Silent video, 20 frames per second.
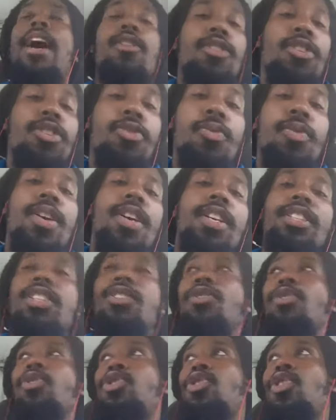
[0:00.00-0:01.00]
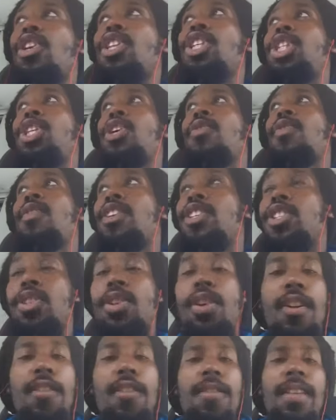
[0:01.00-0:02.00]
to you. So you start showing
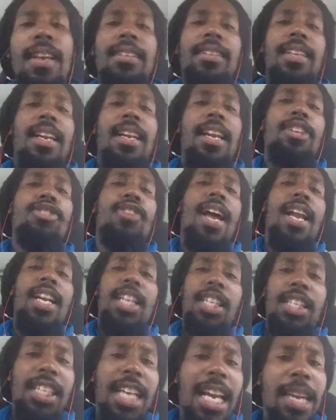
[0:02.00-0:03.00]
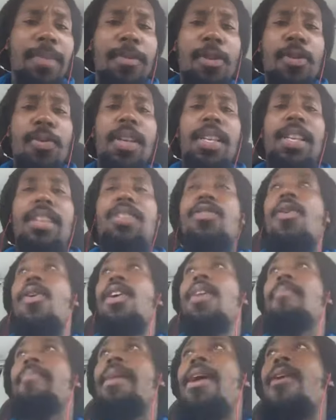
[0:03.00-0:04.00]
assertiveness, then they try to shame you and talk
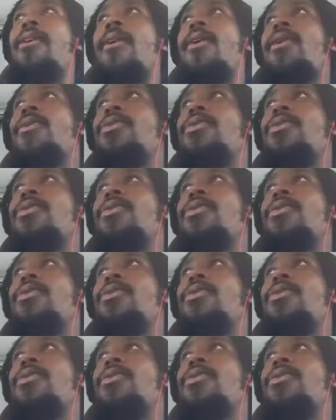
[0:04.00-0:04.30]
about, oh,